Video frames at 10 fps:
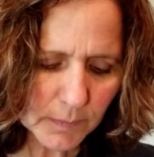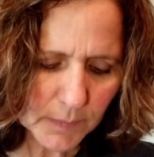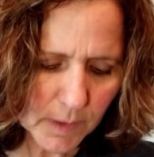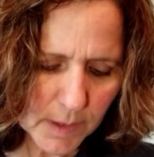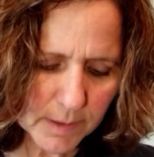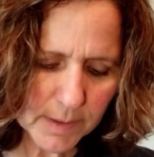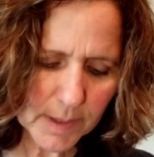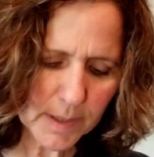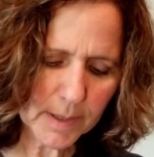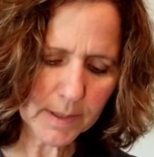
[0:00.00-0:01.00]
this
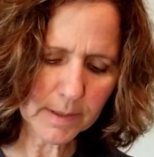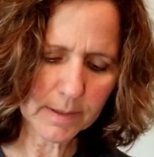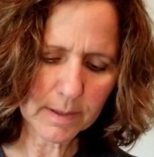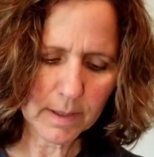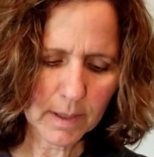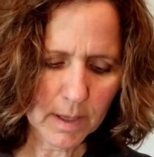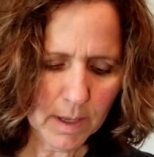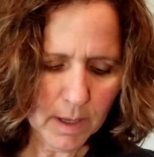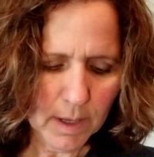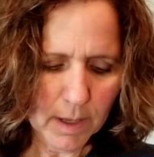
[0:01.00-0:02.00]
is
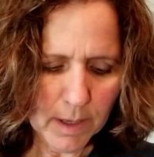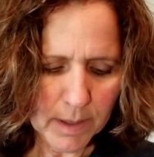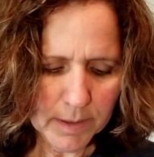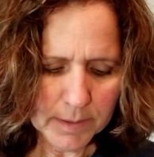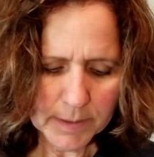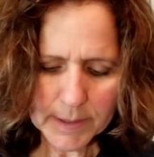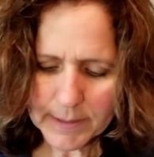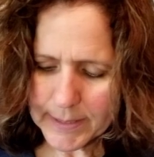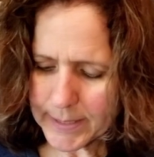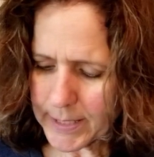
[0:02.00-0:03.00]

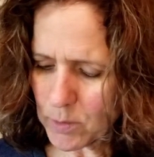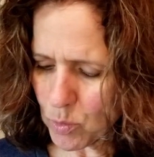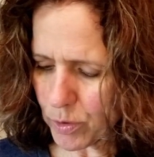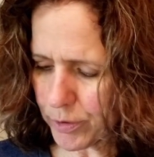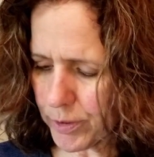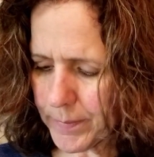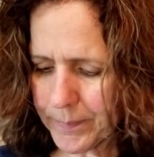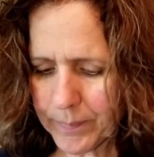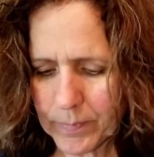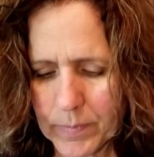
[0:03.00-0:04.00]
Descending Order
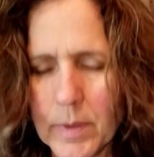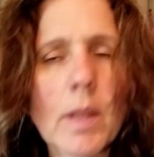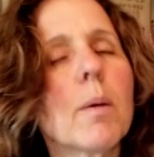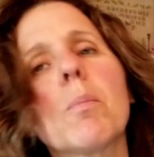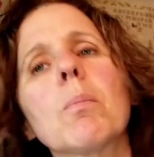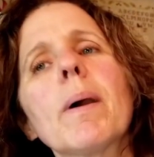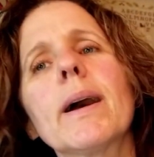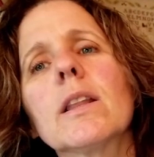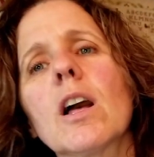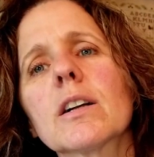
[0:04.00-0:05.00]

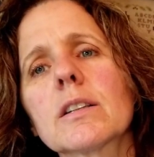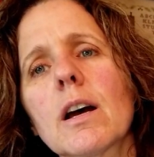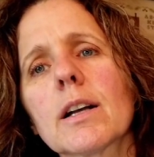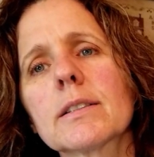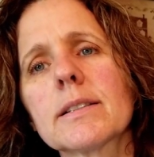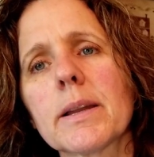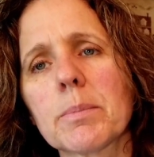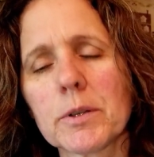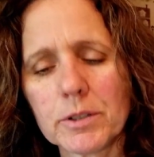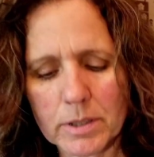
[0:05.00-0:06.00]
by Long Dog
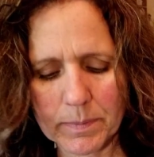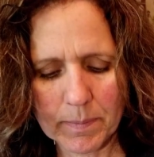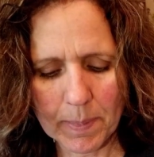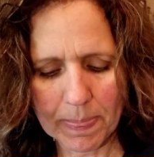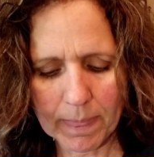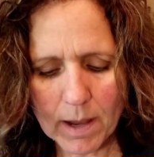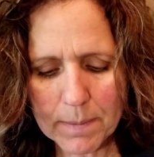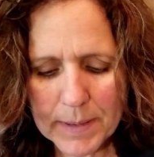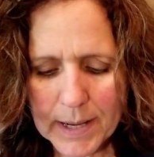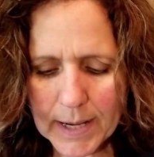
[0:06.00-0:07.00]
Samplers. I
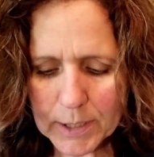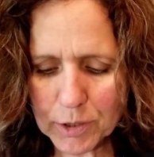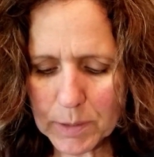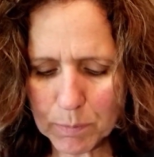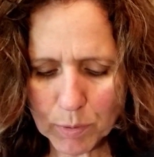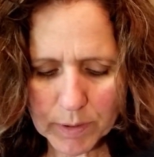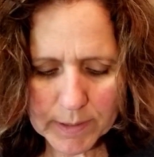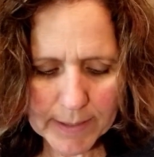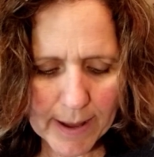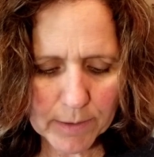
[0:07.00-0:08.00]
may actually pull
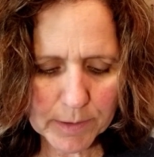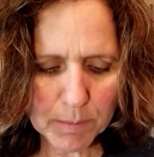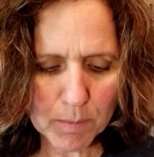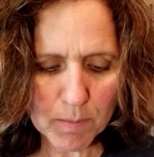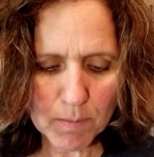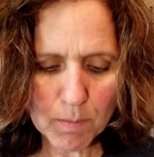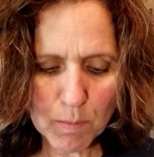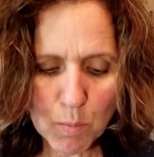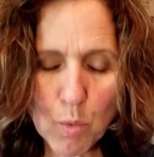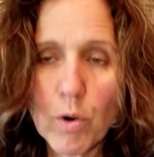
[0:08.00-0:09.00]
this out
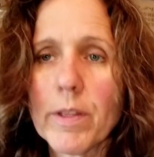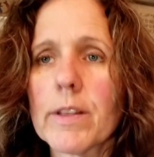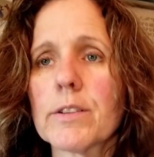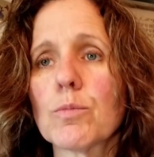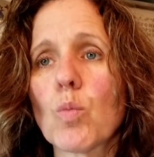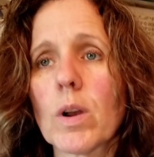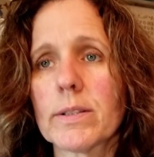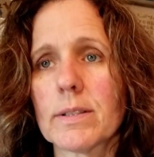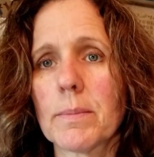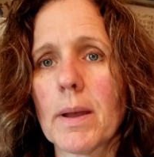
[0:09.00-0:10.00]
more than
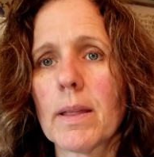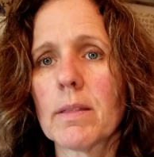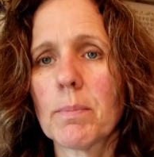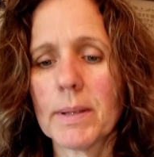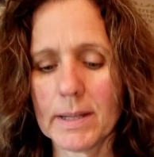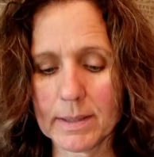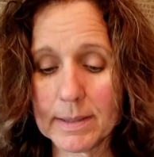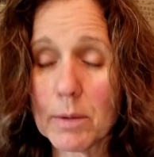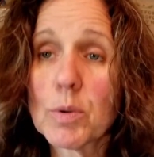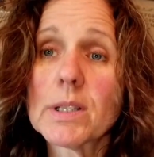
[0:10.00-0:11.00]
once a month because
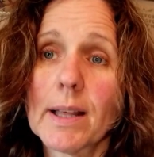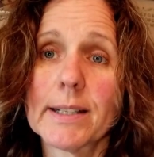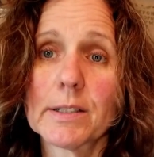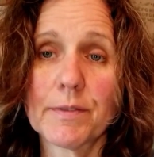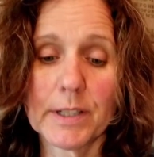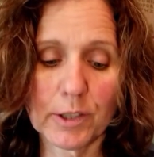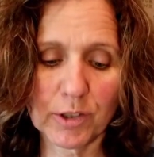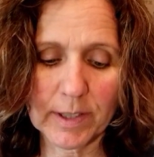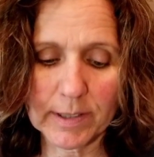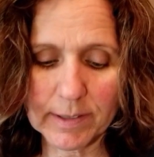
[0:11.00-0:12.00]
I would like to
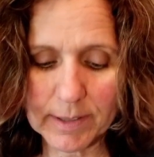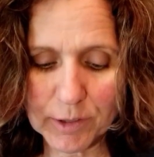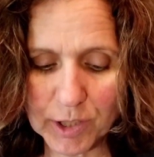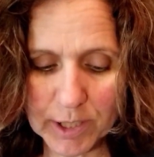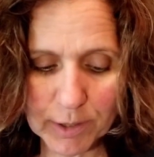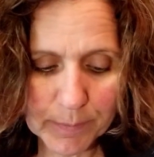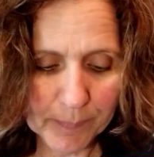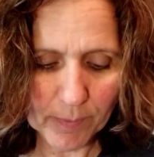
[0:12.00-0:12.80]
finish this year.